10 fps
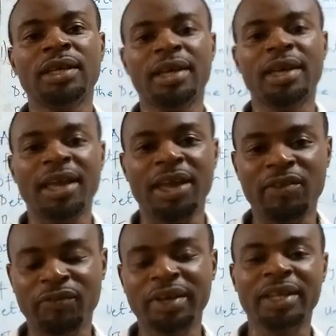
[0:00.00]

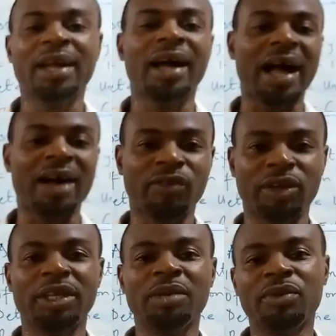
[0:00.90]
every
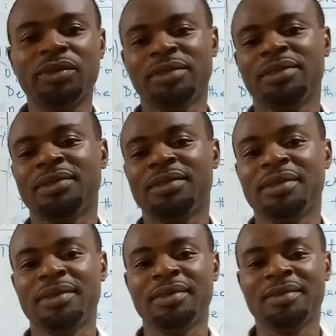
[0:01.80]
avoidable.
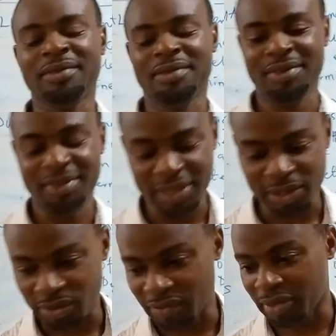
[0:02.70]
Thank you
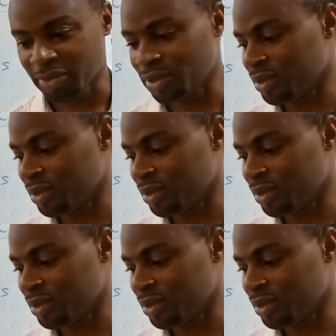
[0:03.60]
very much.